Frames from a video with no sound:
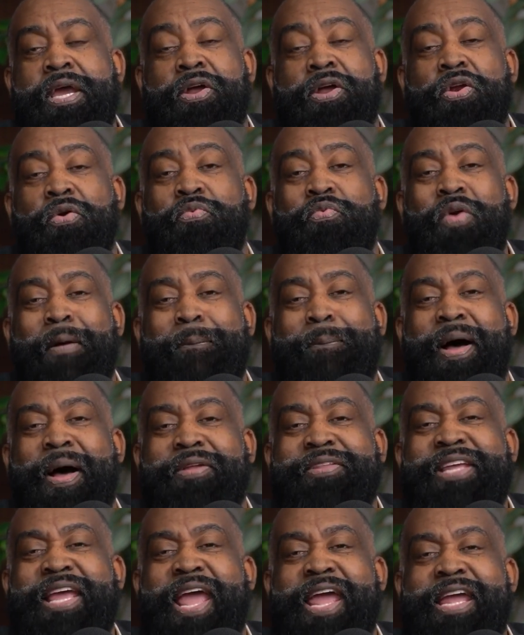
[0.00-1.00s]
They're going to rip
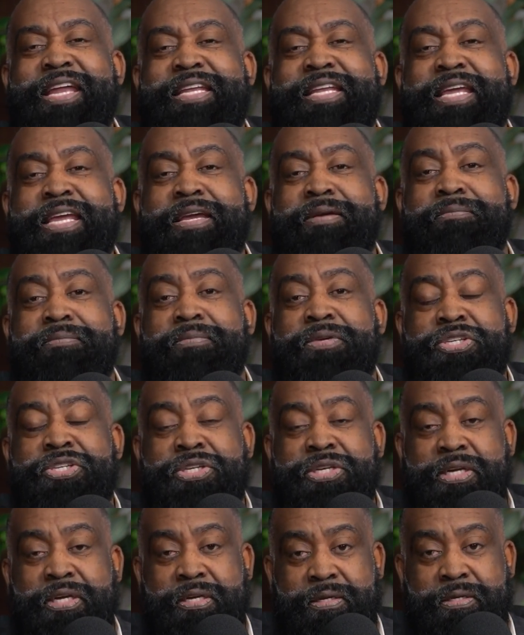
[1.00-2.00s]
out the ATM
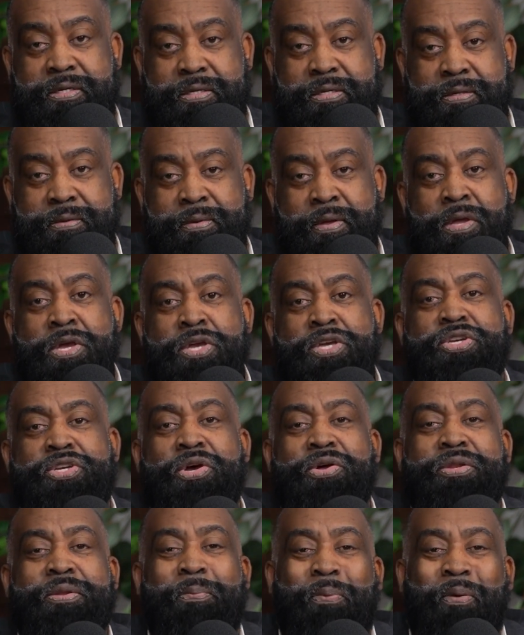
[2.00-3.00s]
machines.
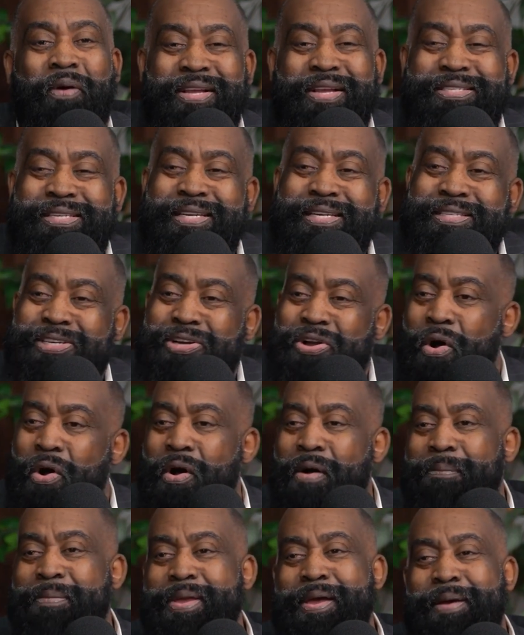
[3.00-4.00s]
So the presidents
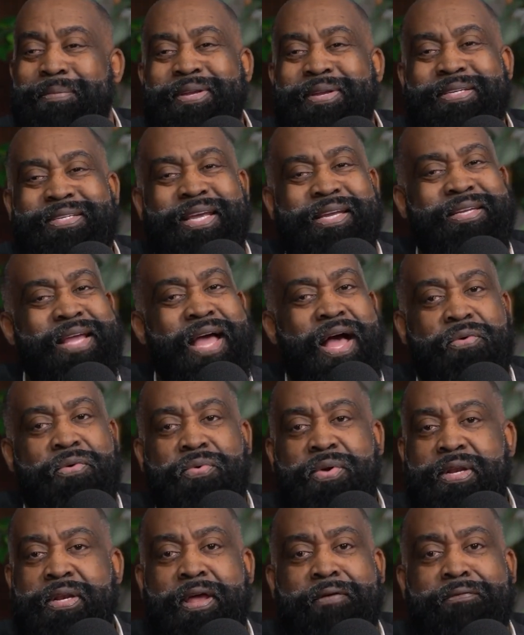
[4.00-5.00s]
called me up and they say,
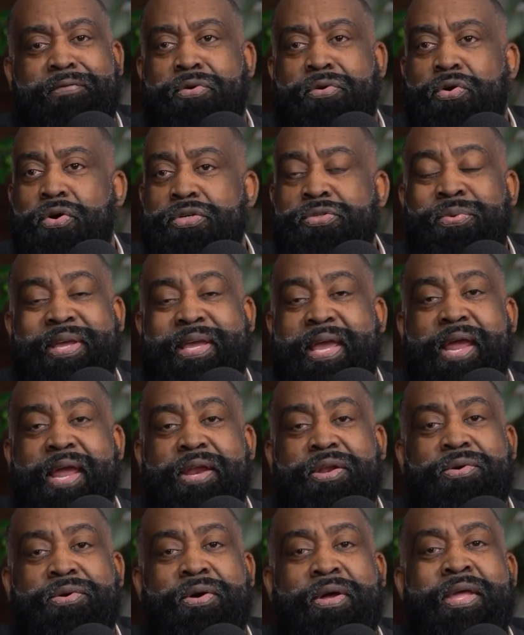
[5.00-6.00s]
Doc, we love it. Of course, we
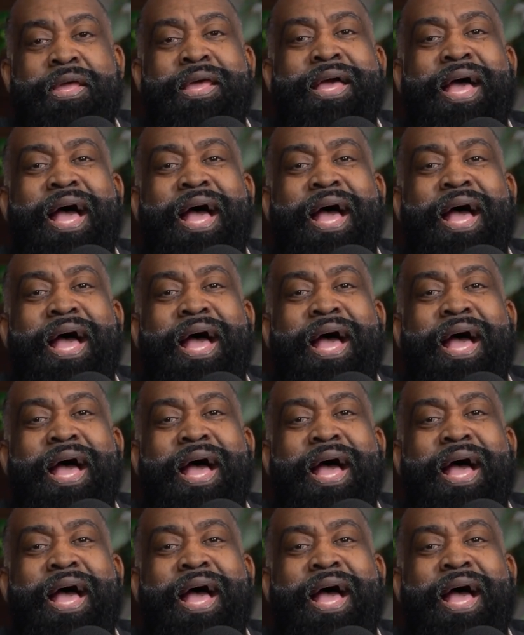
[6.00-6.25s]
can't do it.